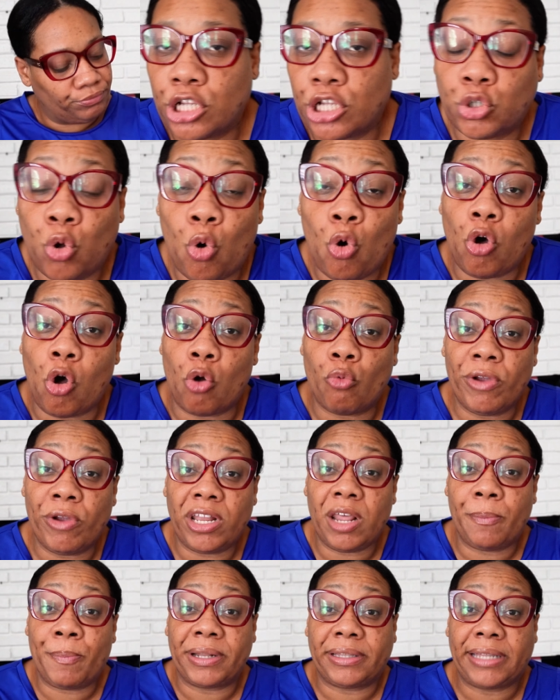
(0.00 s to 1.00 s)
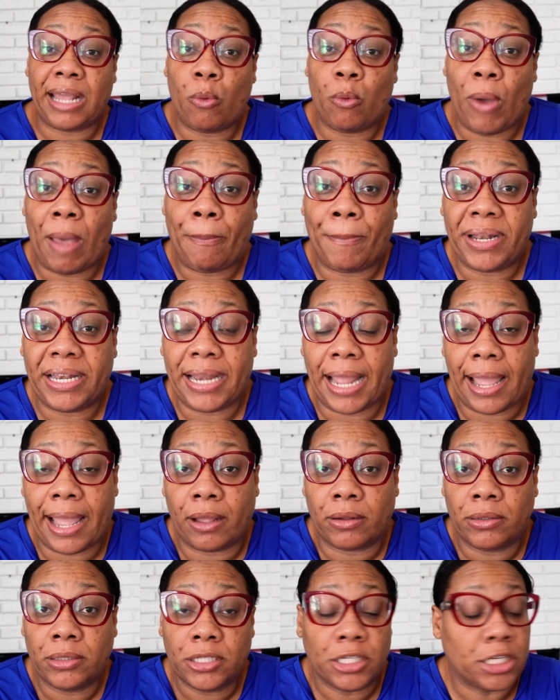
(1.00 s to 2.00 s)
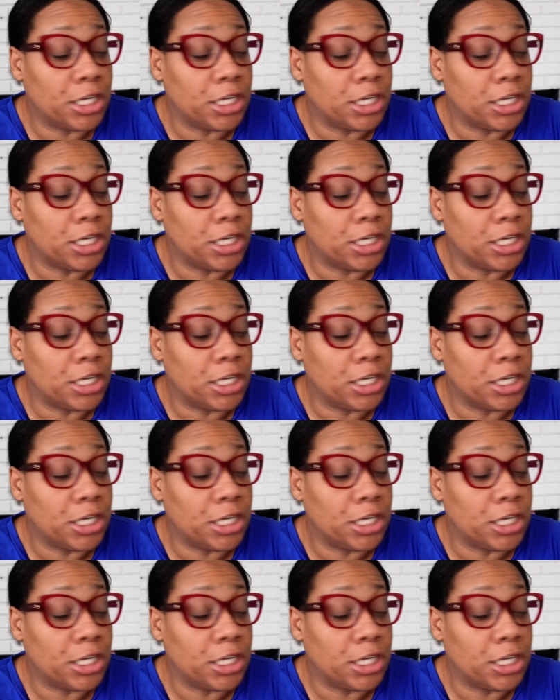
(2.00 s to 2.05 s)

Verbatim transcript: Cause who gonna really put their weapon down?